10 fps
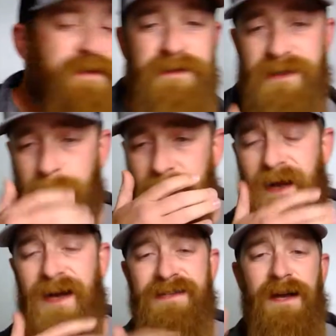So some
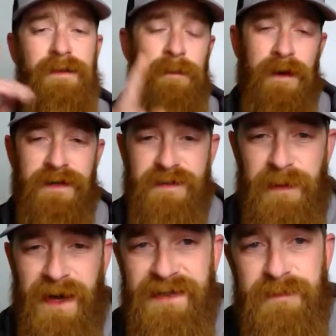guys got their
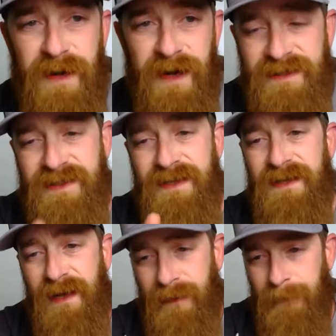monster bass box
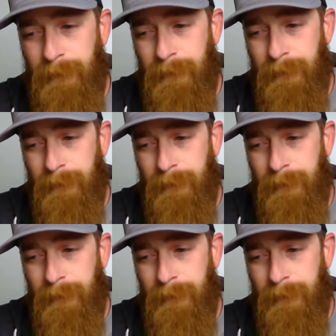today,